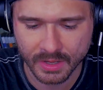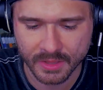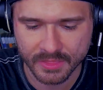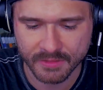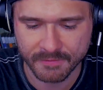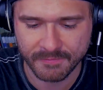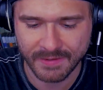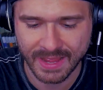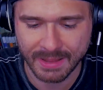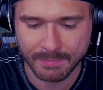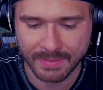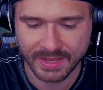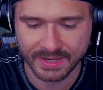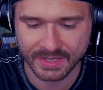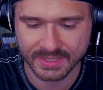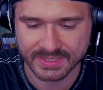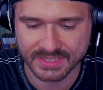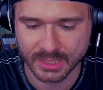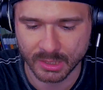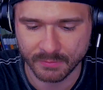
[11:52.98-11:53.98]
The Fat Man
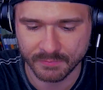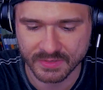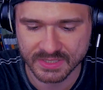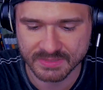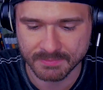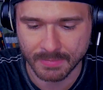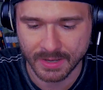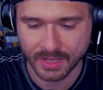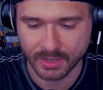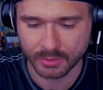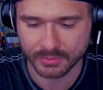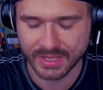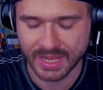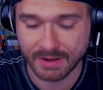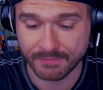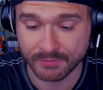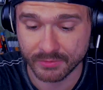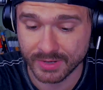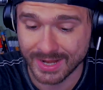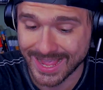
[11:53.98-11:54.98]
itself is modeled
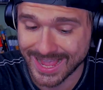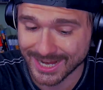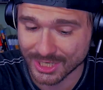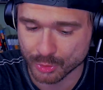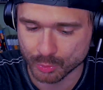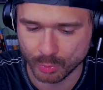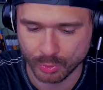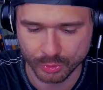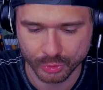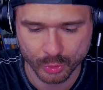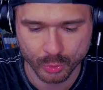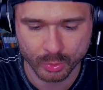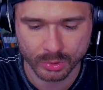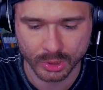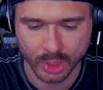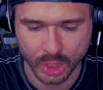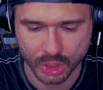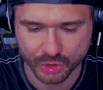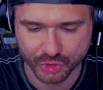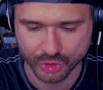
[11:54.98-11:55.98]
after an actual
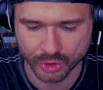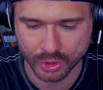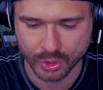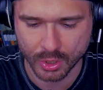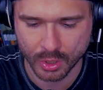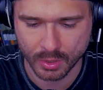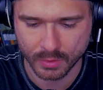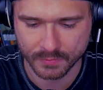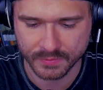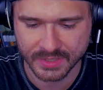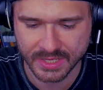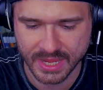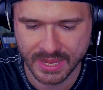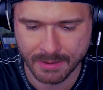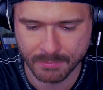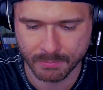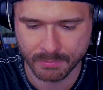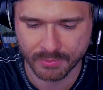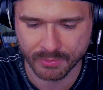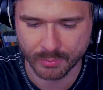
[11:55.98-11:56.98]
nuke launcher called the
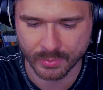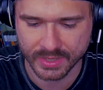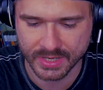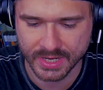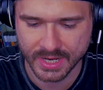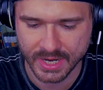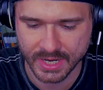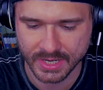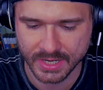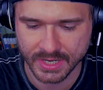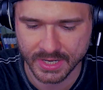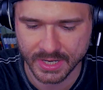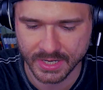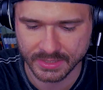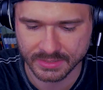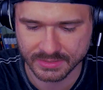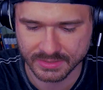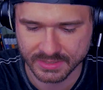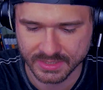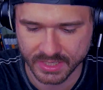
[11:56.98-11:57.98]

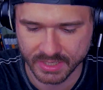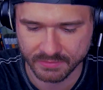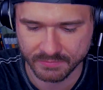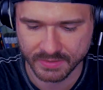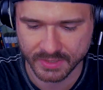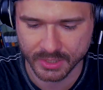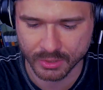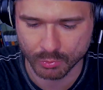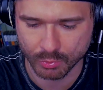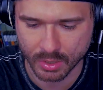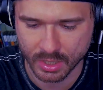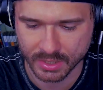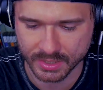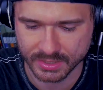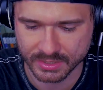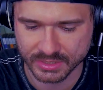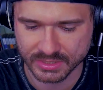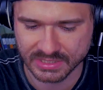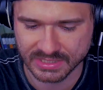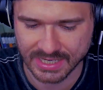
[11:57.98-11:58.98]
M388 Davy
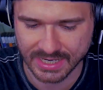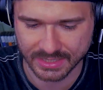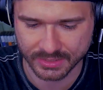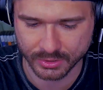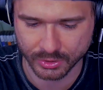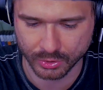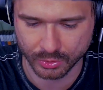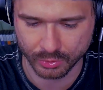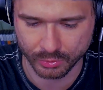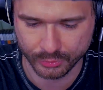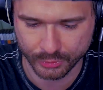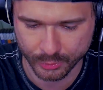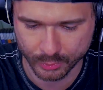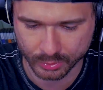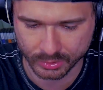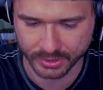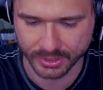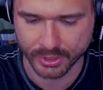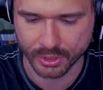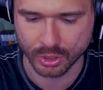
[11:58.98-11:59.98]
Crockett Tactical
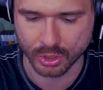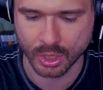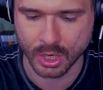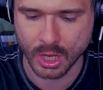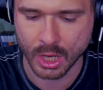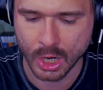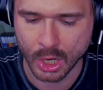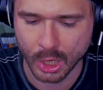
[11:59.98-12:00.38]
Nuclear